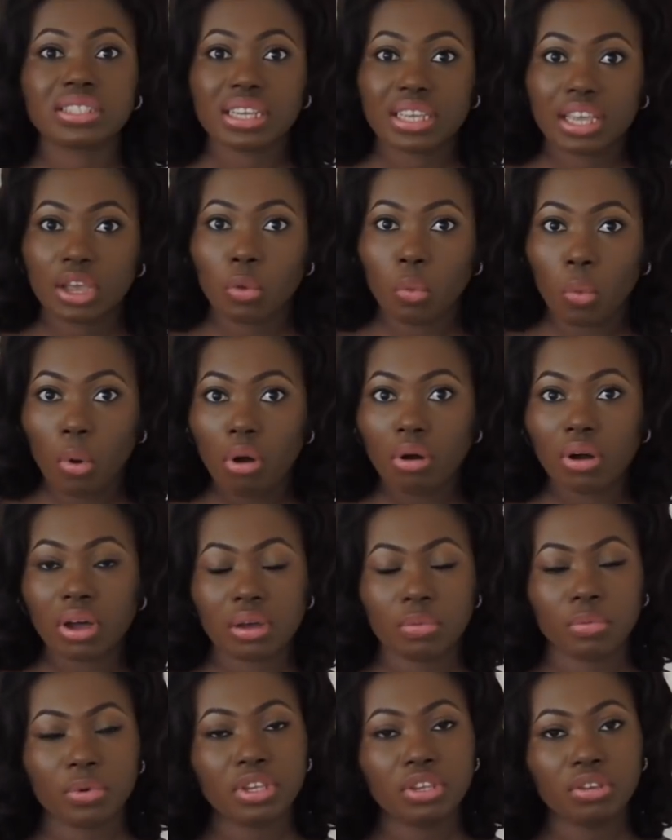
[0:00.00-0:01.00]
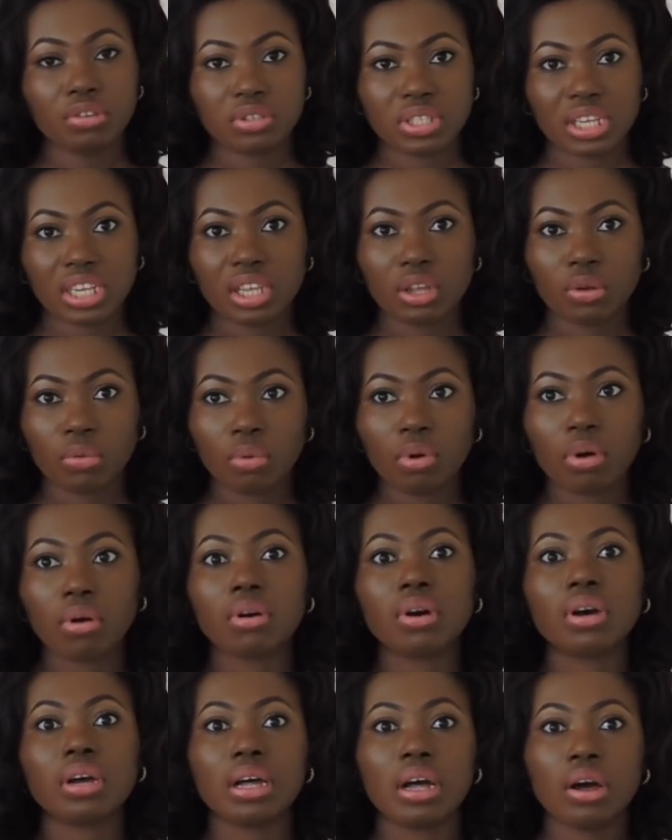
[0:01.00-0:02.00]
take a walk, when you take a
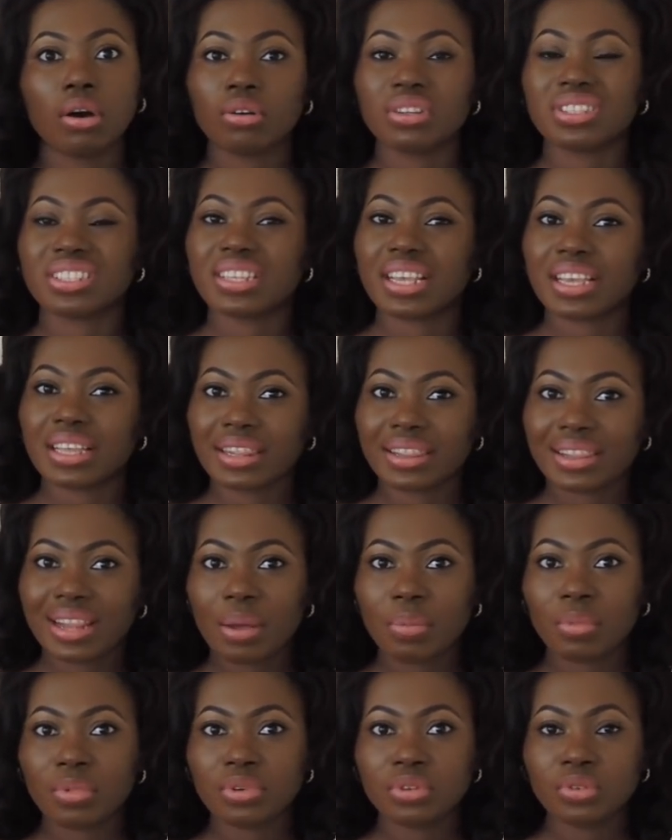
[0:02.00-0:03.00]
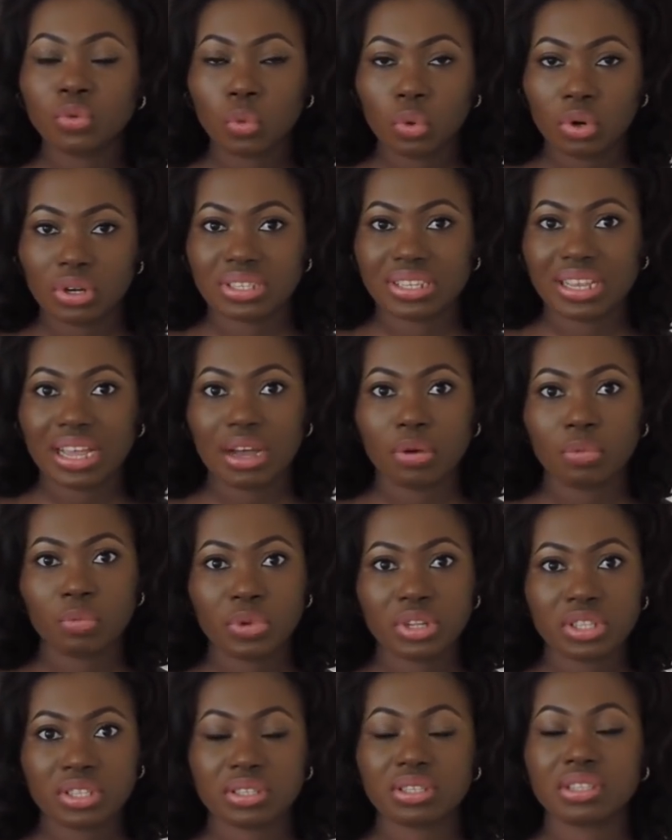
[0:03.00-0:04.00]
walk, or take lemon water
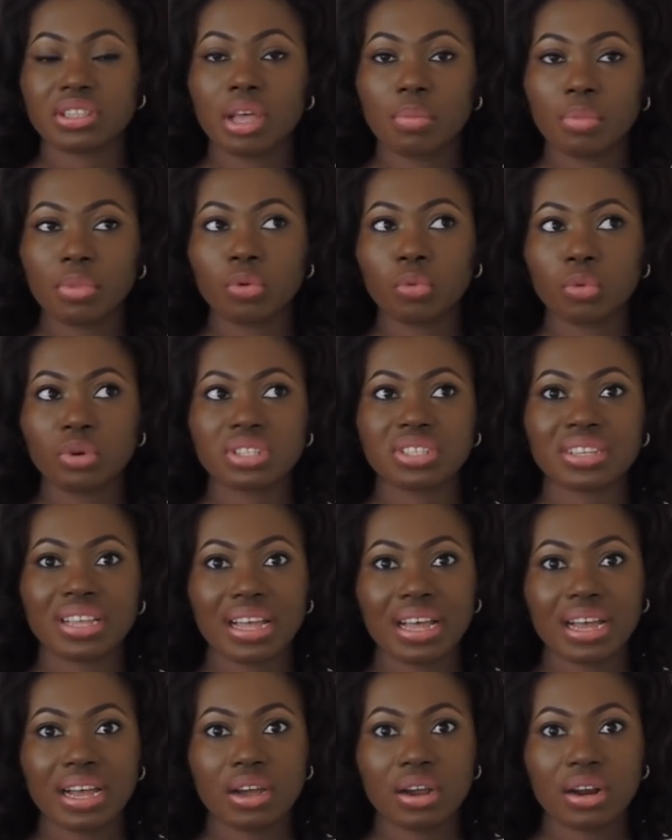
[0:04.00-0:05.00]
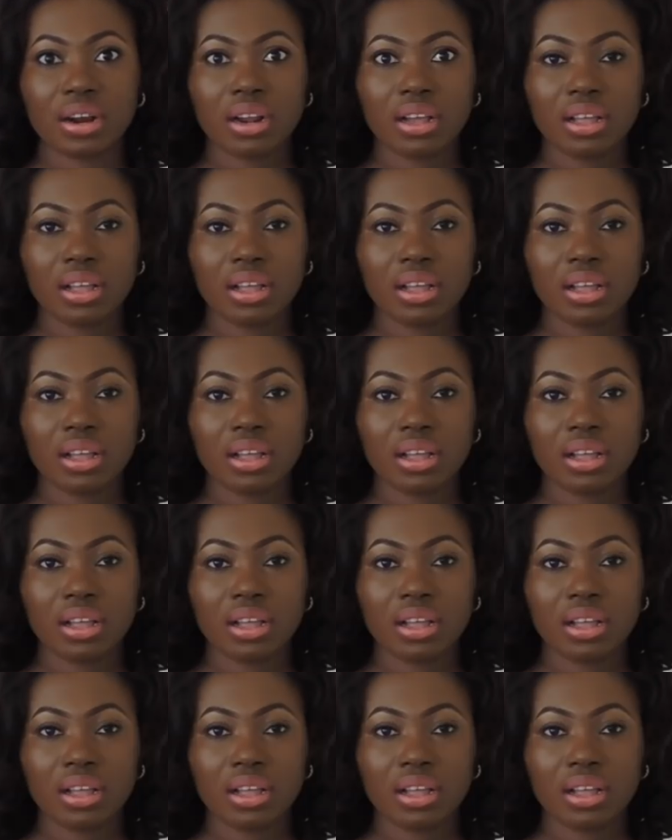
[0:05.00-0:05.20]
with lemon water